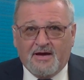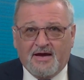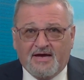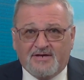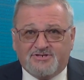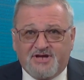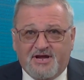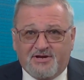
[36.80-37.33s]

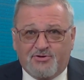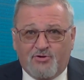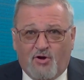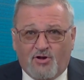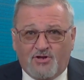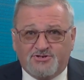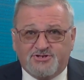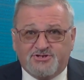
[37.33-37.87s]
Uh,
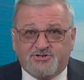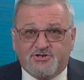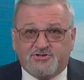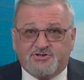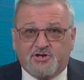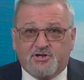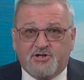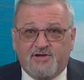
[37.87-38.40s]
technologies
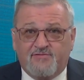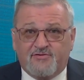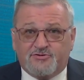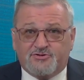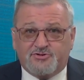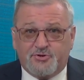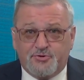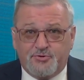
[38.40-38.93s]
that deliver
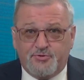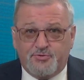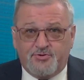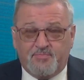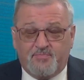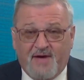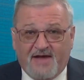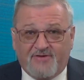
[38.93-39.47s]
to
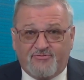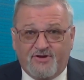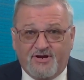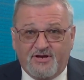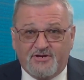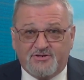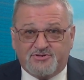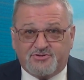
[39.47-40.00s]
the
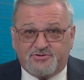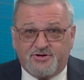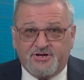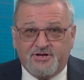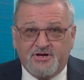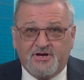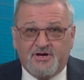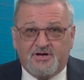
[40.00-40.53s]
battery
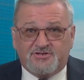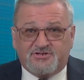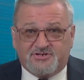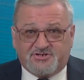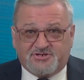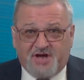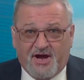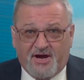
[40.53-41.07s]
industry
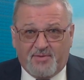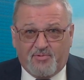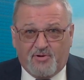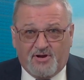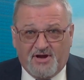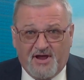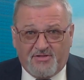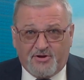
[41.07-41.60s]

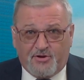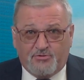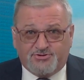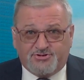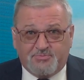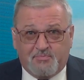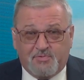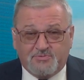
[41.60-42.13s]
sustainable and
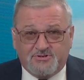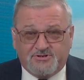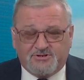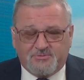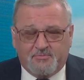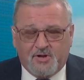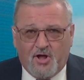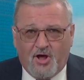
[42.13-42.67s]
ethical su
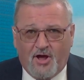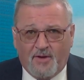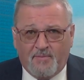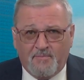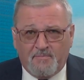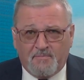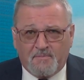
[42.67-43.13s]
supply.